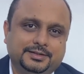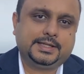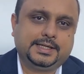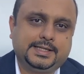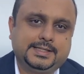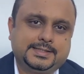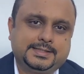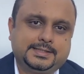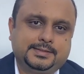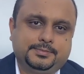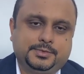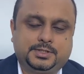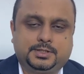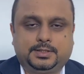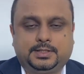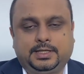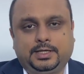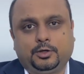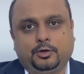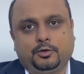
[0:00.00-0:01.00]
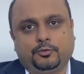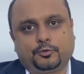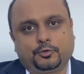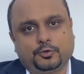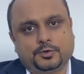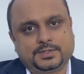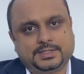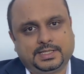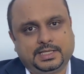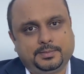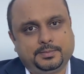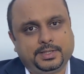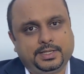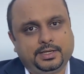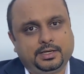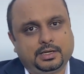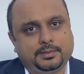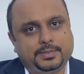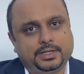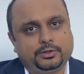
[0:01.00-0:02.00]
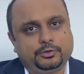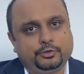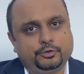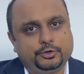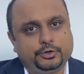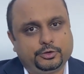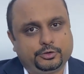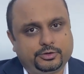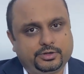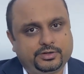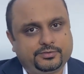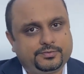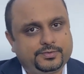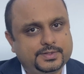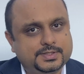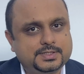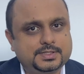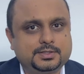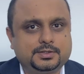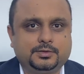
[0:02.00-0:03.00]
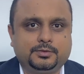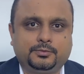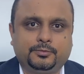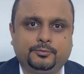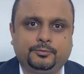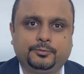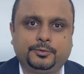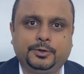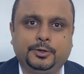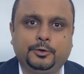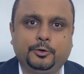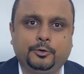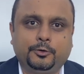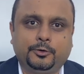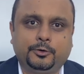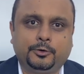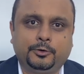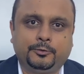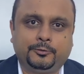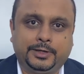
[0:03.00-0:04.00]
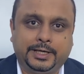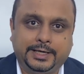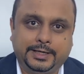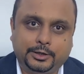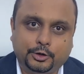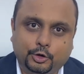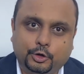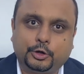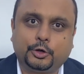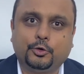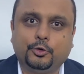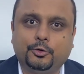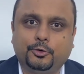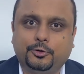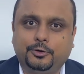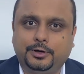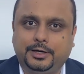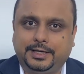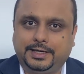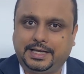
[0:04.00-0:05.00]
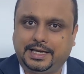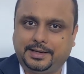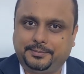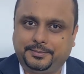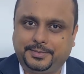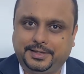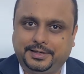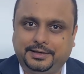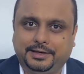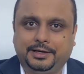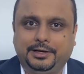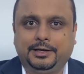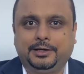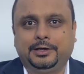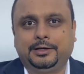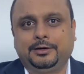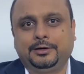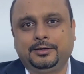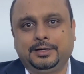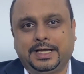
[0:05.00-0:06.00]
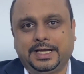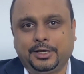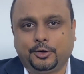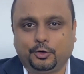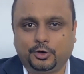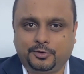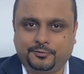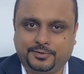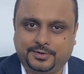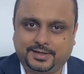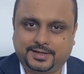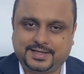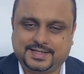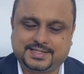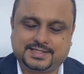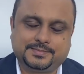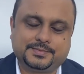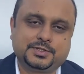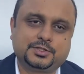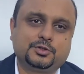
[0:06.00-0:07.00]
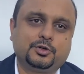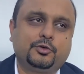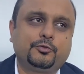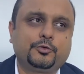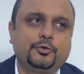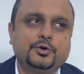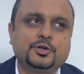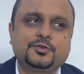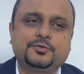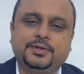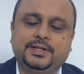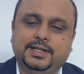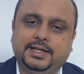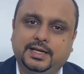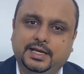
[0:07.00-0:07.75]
Yes, Mr. Tariq, of course, anybody coming through your reference cannot go unhappy, like all of our customers. So of course, when they